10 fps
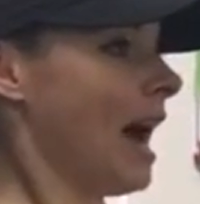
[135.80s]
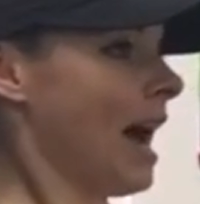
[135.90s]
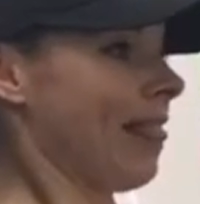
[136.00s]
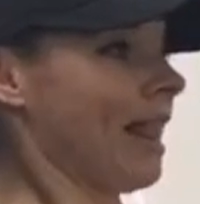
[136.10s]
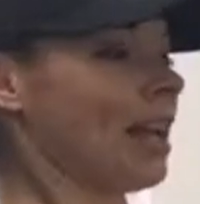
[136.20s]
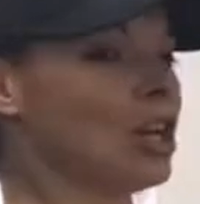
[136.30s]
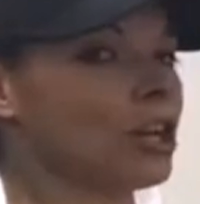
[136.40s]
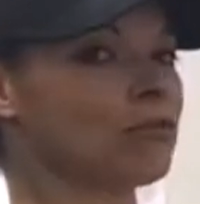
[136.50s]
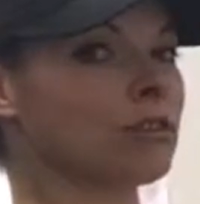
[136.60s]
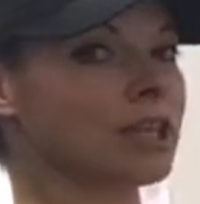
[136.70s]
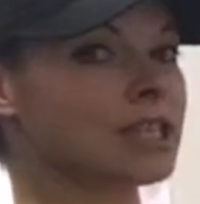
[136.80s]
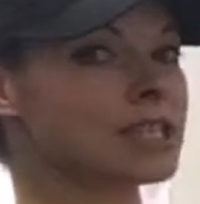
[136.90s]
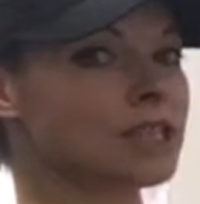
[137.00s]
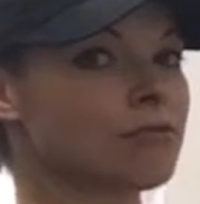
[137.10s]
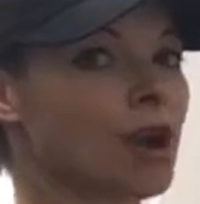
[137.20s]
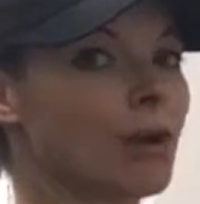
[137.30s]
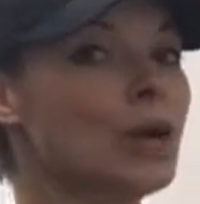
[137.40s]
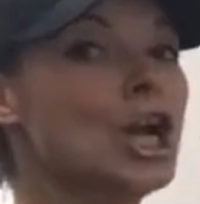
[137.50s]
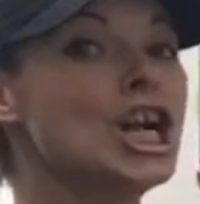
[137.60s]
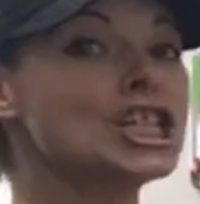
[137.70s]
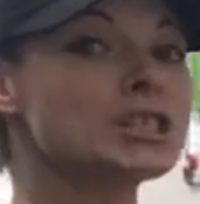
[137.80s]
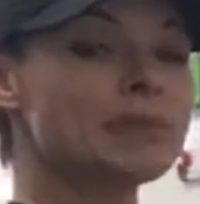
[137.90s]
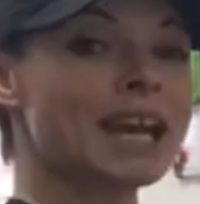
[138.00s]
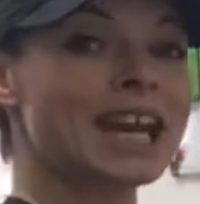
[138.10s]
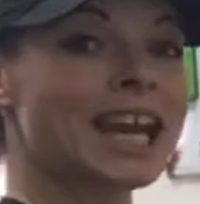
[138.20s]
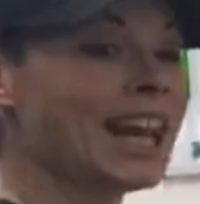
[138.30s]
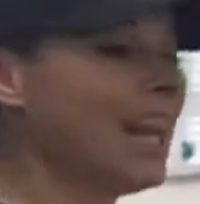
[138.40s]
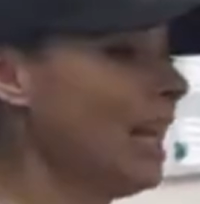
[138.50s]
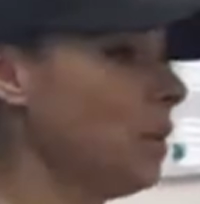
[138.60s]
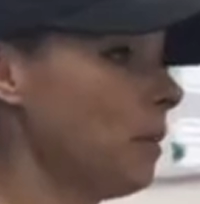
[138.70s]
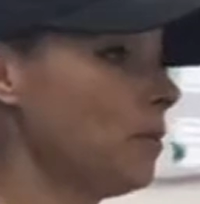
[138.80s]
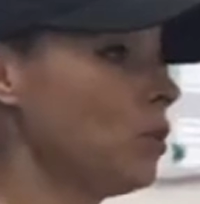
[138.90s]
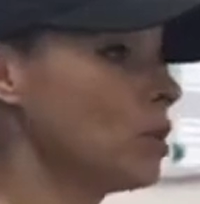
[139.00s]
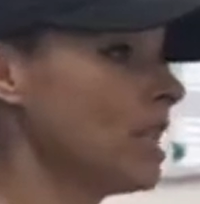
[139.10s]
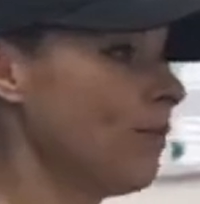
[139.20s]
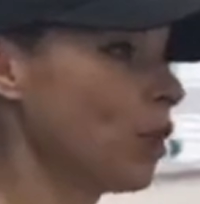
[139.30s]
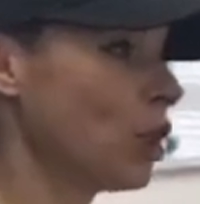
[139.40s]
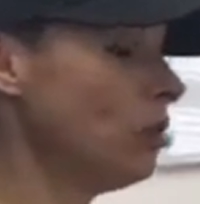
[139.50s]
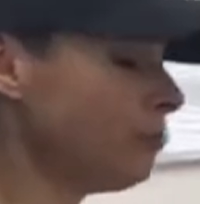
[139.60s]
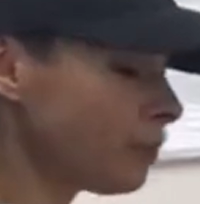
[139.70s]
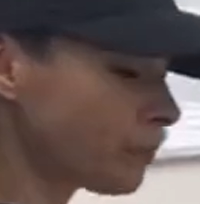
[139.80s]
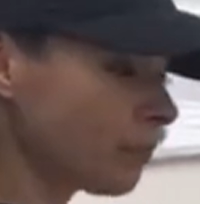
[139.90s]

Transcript: and then you can release the row. To make it a little bit more difficult,